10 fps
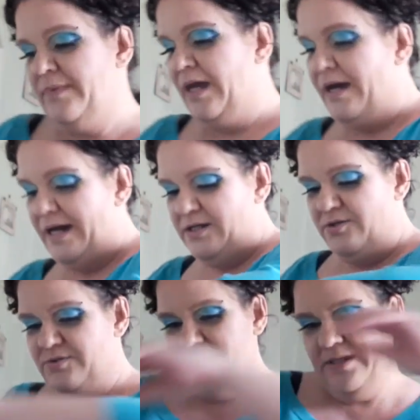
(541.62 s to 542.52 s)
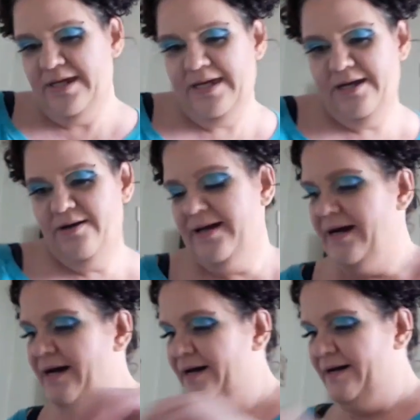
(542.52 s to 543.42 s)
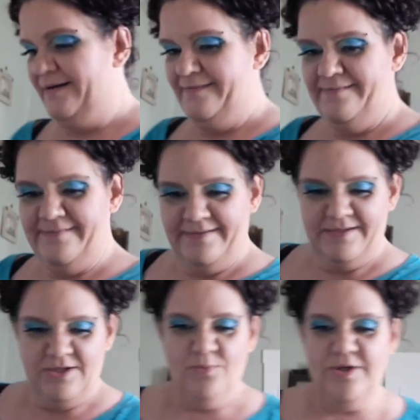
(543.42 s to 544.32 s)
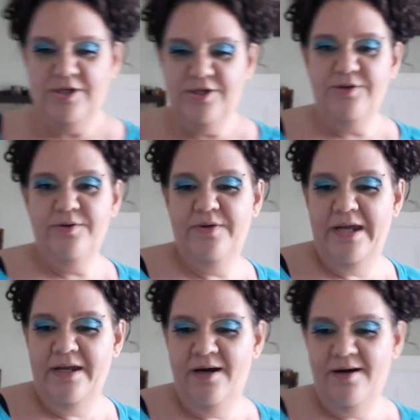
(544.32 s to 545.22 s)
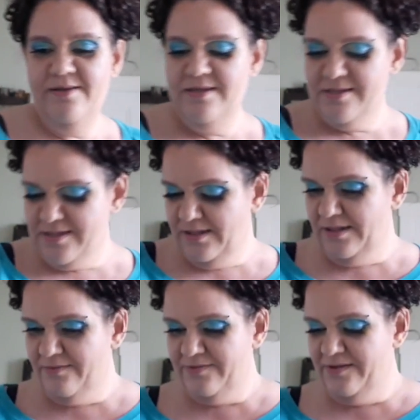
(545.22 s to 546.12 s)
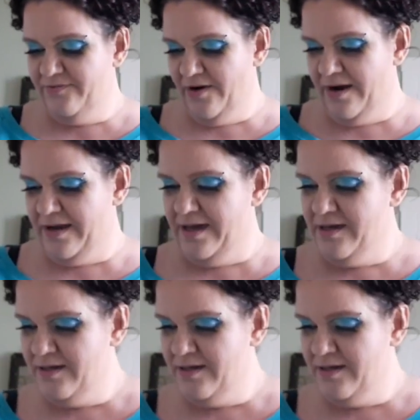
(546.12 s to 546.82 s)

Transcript: How you doing today, Erica? What are you doing on this lovely Friday?